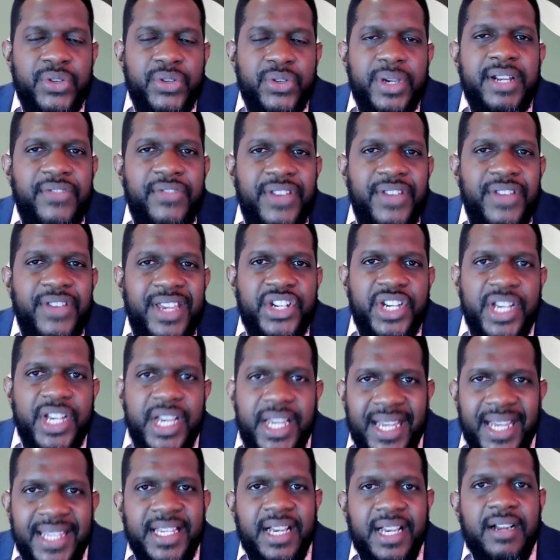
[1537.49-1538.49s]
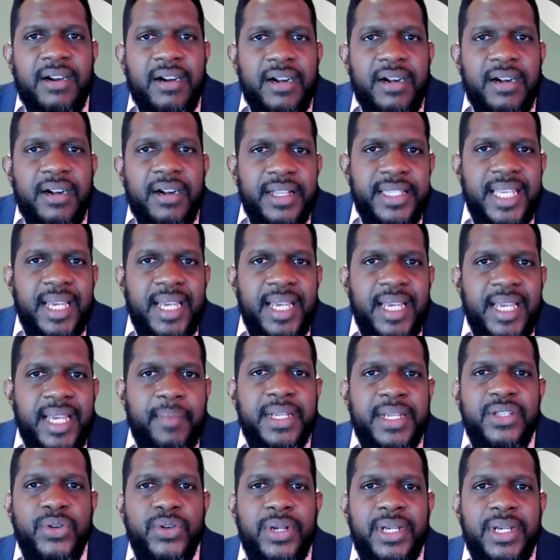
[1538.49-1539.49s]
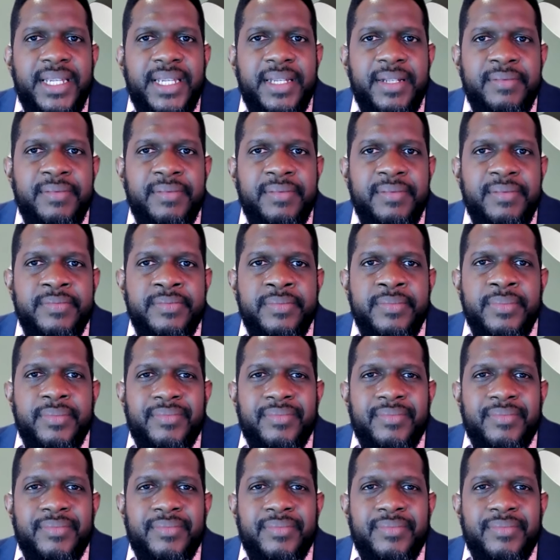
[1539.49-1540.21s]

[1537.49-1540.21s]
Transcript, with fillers: So innovation as a concept is only